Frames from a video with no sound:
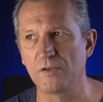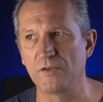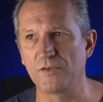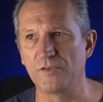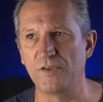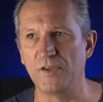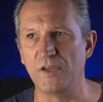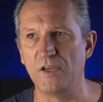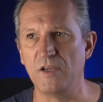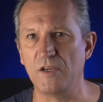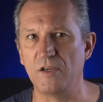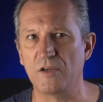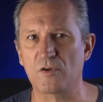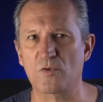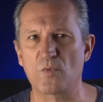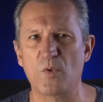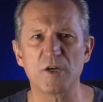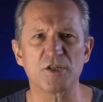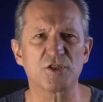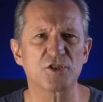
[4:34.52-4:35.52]
the
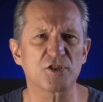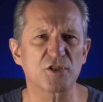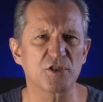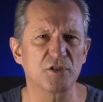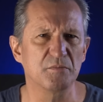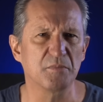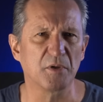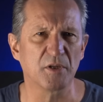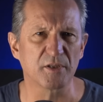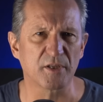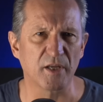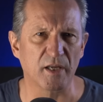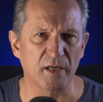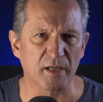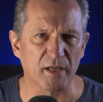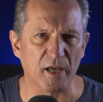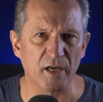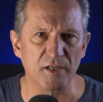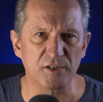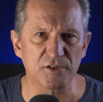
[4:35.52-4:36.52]
questionable
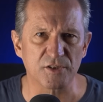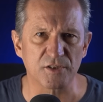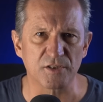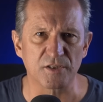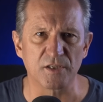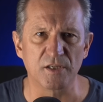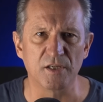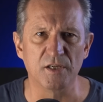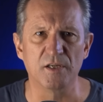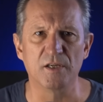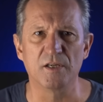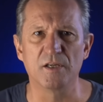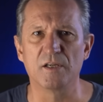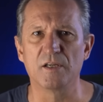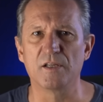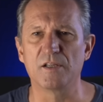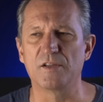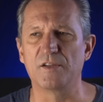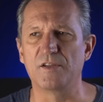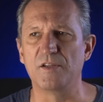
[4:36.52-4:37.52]
delegation,
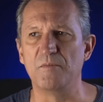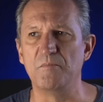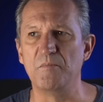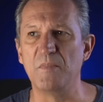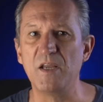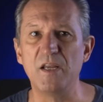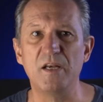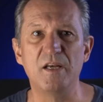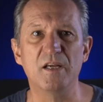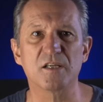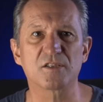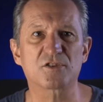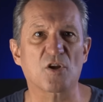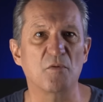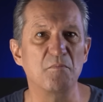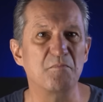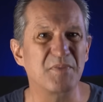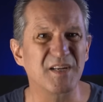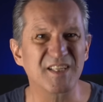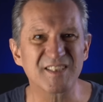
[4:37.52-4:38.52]
the media's
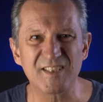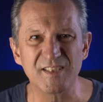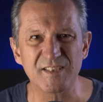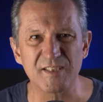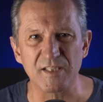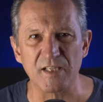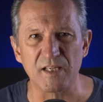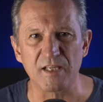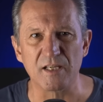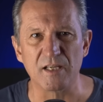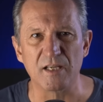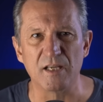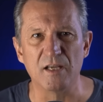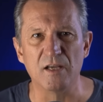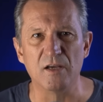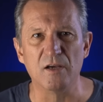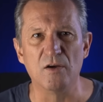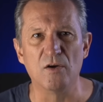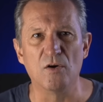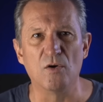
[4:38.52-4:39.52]
complicity,
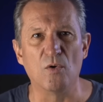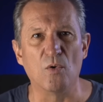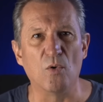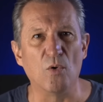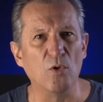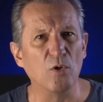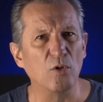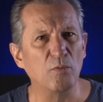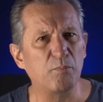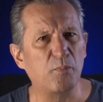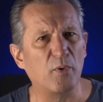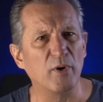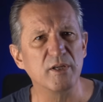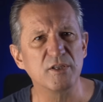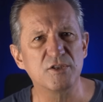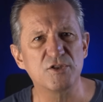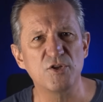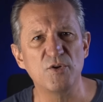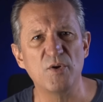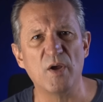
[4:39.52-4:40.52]
all
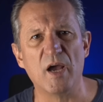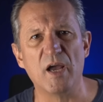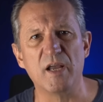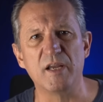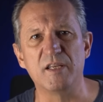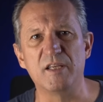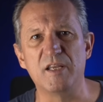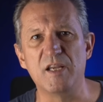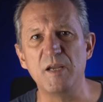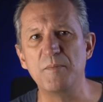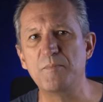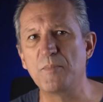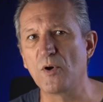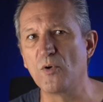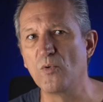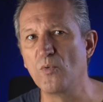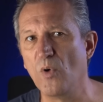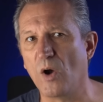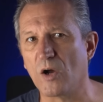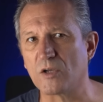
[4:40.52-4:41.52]
point to a deeper
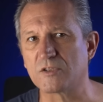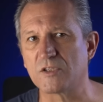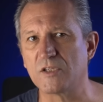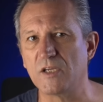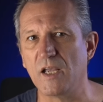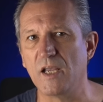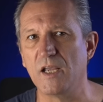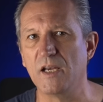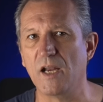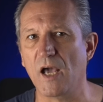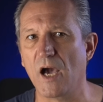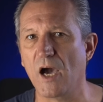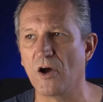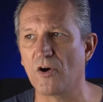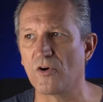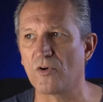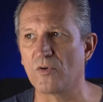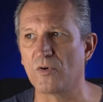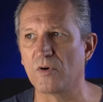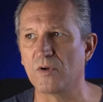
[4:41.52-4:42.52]
rot in
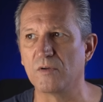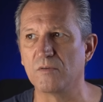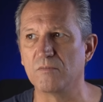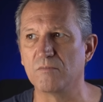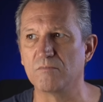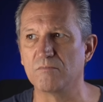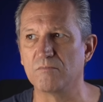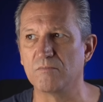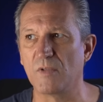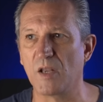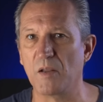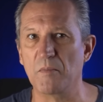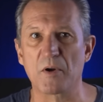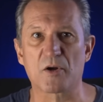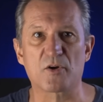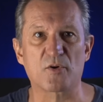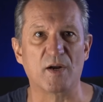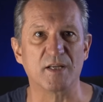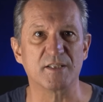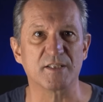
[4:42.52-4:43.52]
our
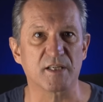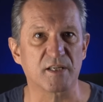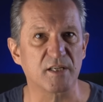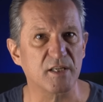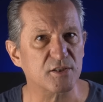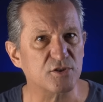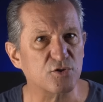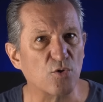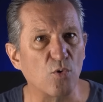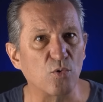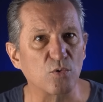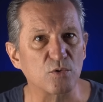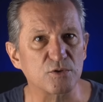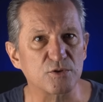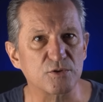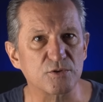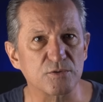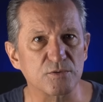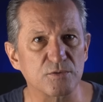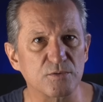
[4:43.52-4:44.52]
democratic
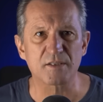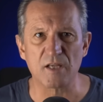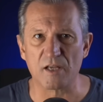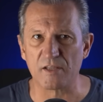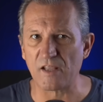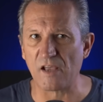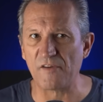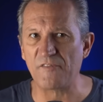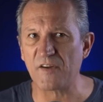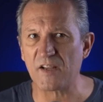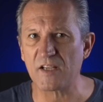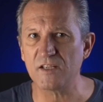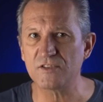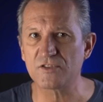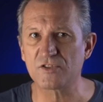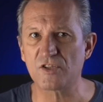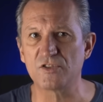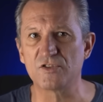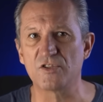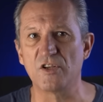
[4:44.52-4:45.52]
discourse. South Africans
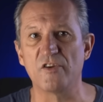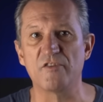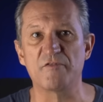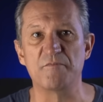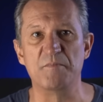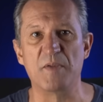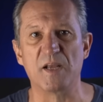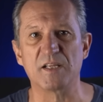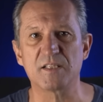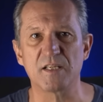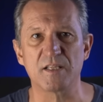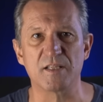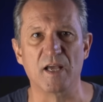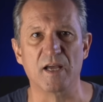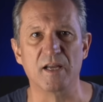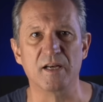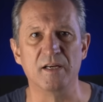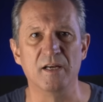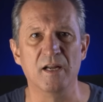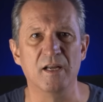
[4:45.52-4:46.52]
deserve better
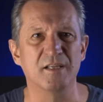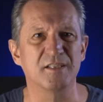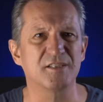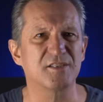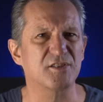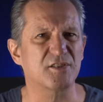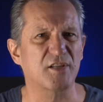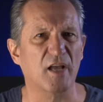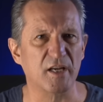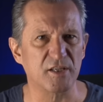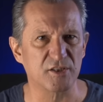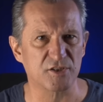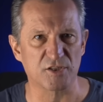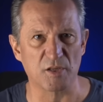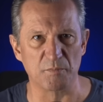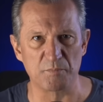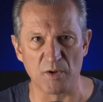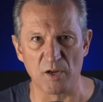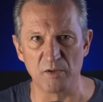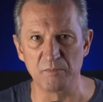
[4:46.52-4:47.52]
than staged
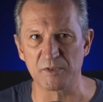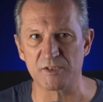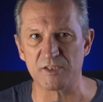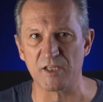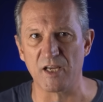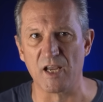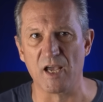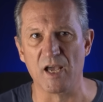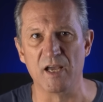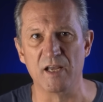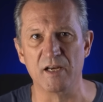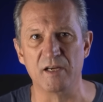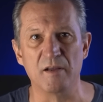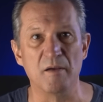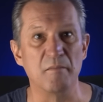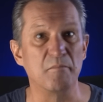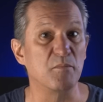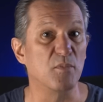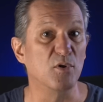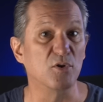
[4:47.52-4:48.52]
diplomacy and
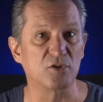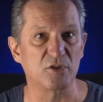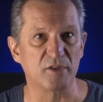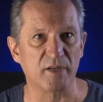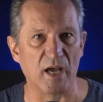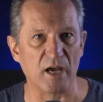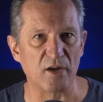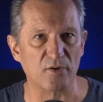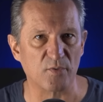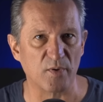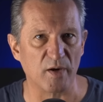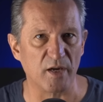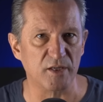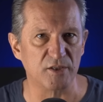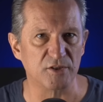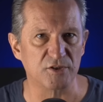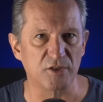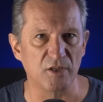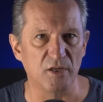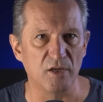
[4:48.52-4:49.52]
muted
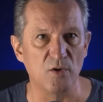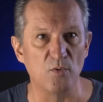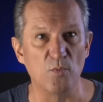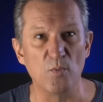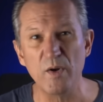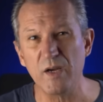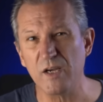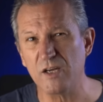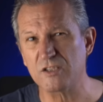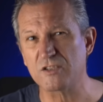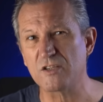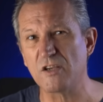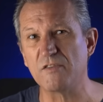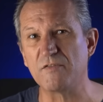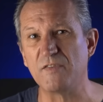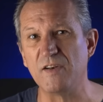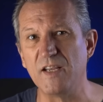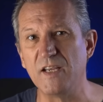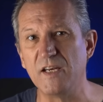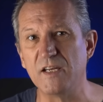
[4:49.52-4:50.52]
outrage. We
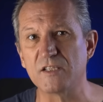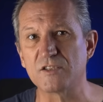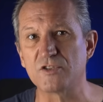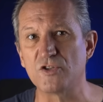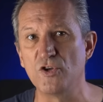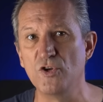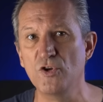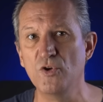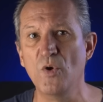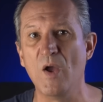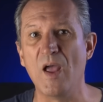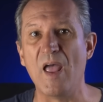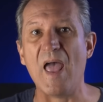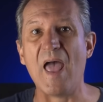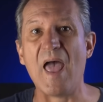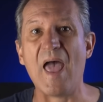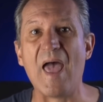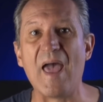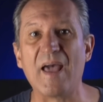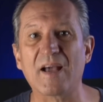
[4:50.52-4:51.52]
deserve leaders who
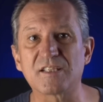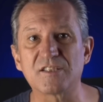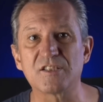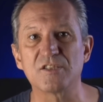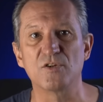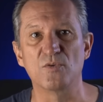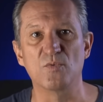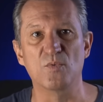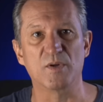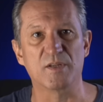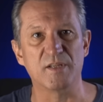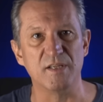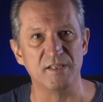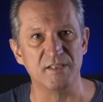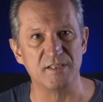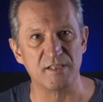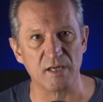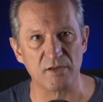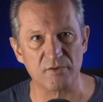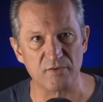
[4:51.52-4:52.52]
act with
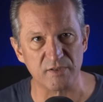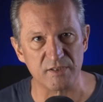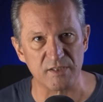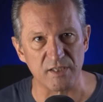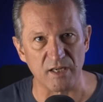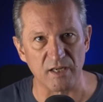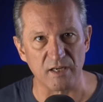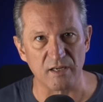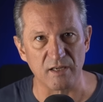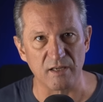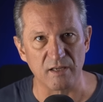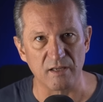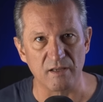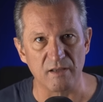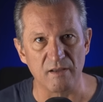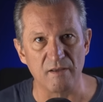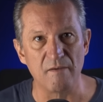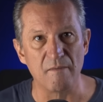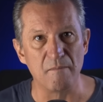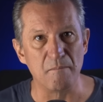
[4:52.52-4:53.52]
integrity,
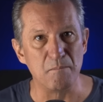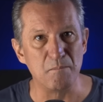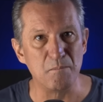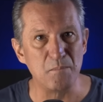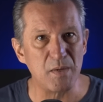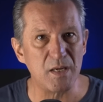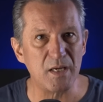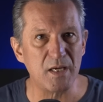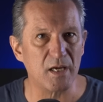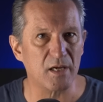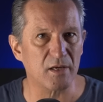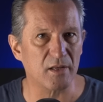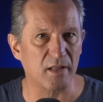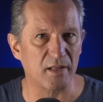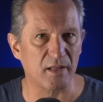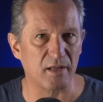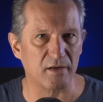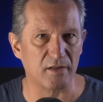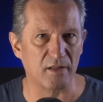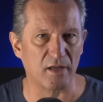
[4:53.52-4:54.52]
media
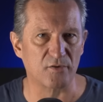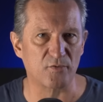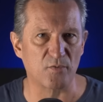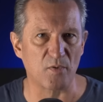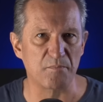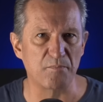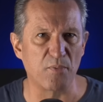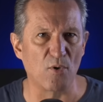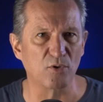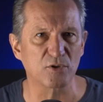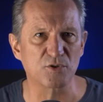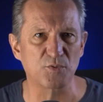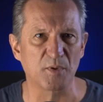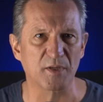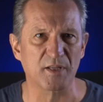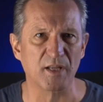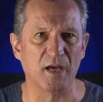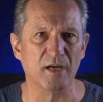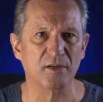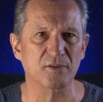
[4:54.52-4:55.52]
that reports
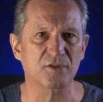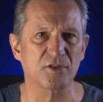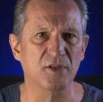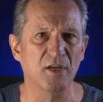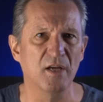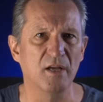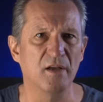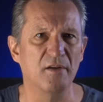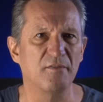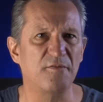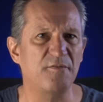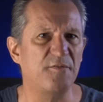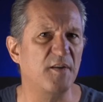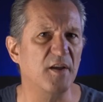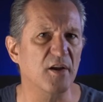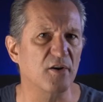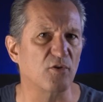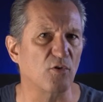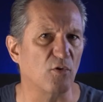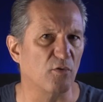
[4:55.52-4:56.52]
without
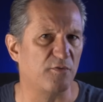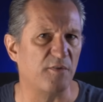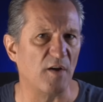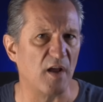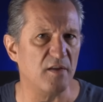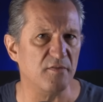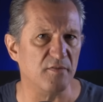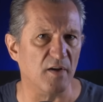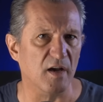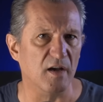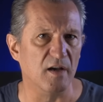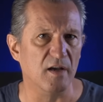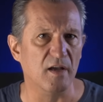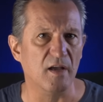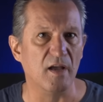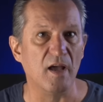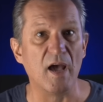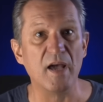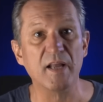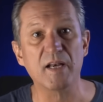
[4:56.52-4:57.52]
fear or favor,
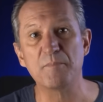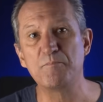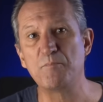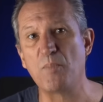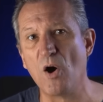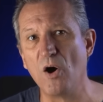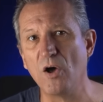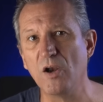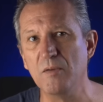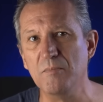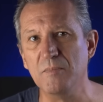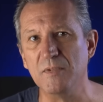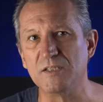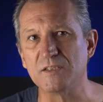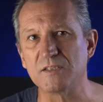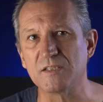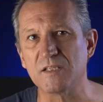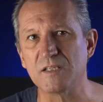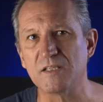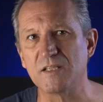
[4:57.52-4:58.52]
and a
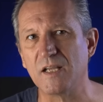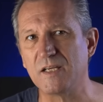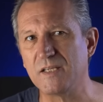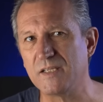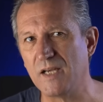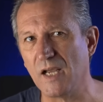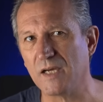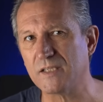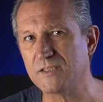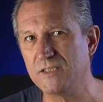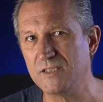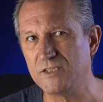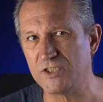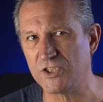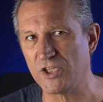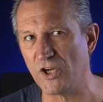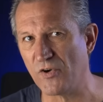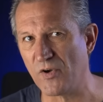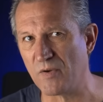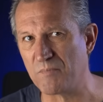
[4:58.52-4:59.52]
parliament that doesn't
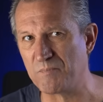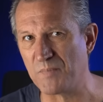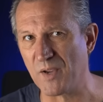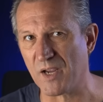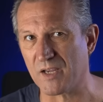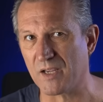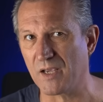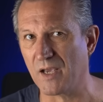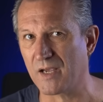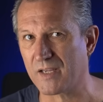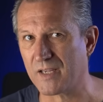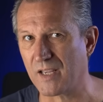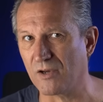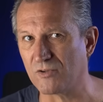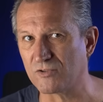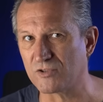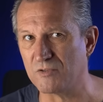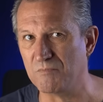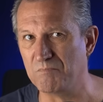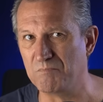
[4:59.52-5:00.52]
cherry-pick
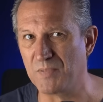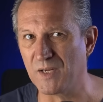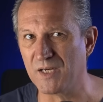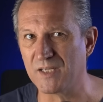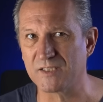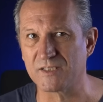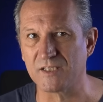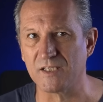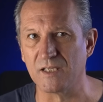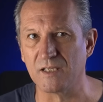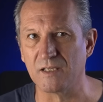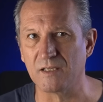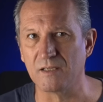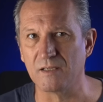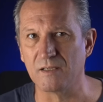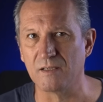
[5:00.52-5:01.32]
accountability.